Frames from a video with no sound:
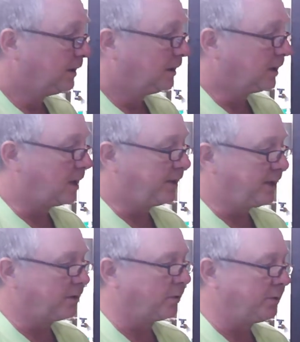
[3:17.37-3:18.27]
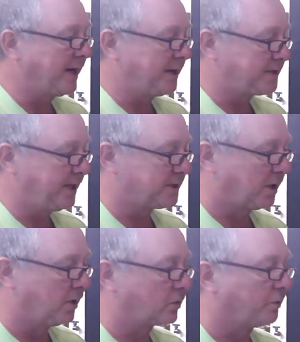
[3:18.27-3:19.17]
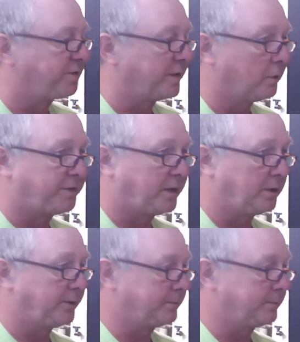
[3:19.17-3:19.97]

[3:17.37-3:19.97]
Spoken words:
The other one you might see is a local flow fault.